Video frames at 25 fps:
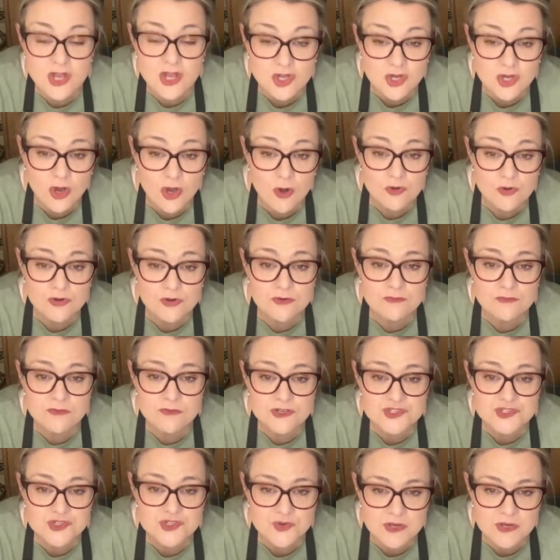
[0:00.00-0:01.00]
A golden
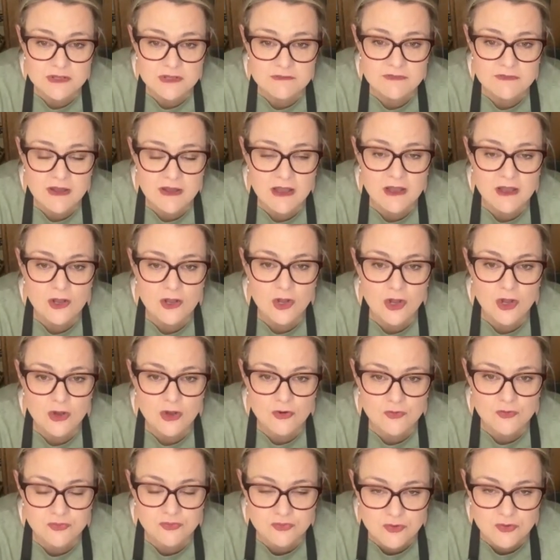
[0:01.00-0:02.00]
retriever
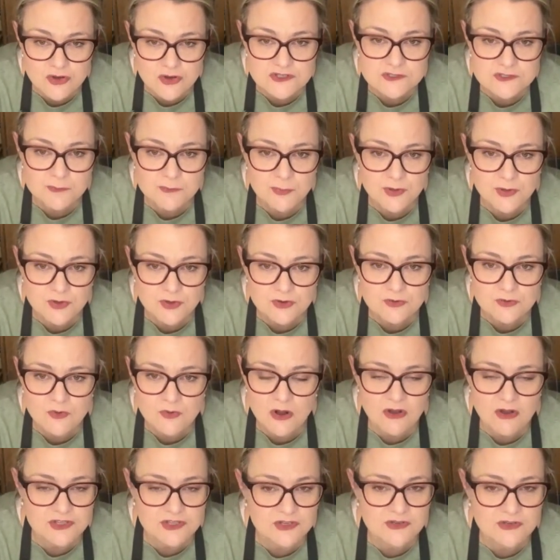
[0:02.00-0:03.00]
cross
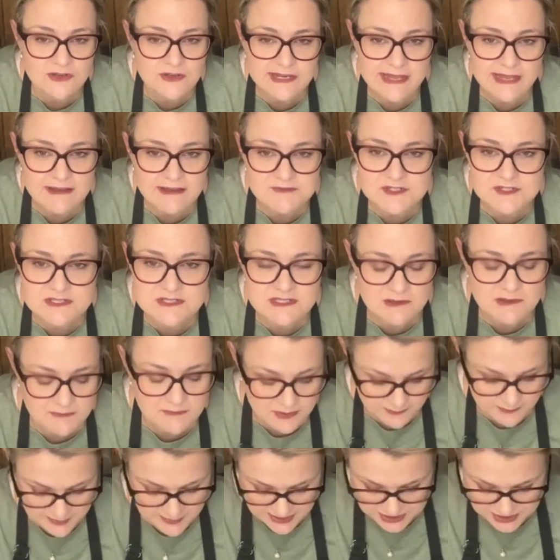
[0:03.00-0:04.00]
poodle. Oh, you're going to have to
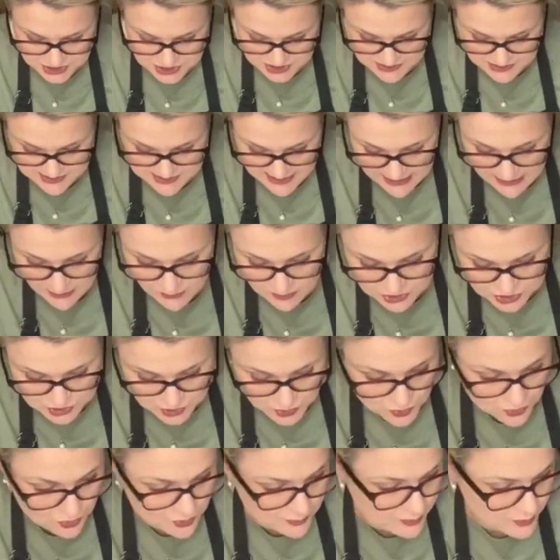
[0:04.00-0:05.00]
send me pictures. How
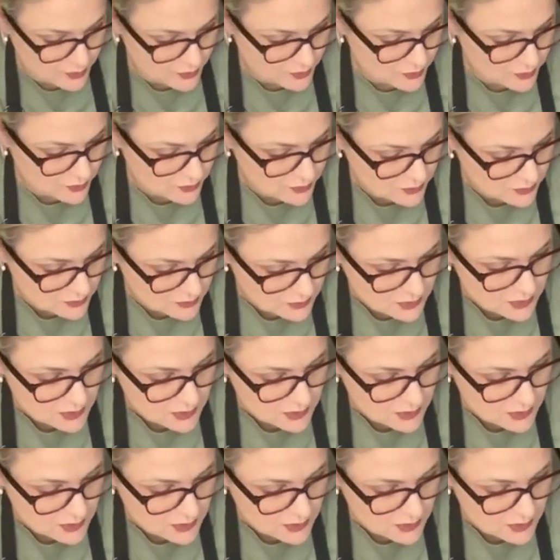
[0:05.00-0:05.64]
adorable.